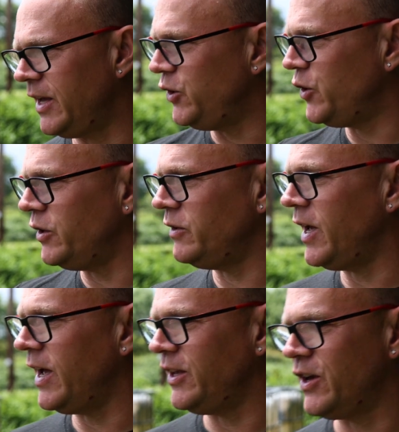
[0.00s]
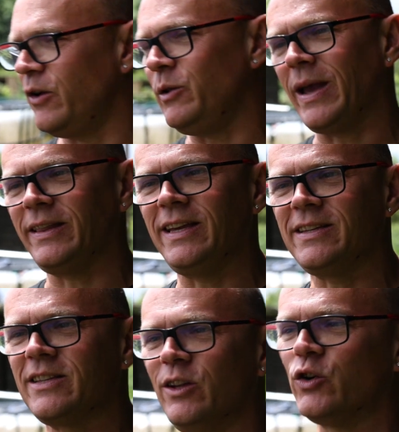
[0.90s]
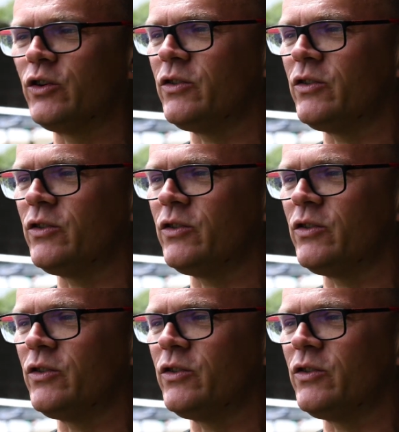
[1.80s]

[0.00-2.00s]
You can only make these look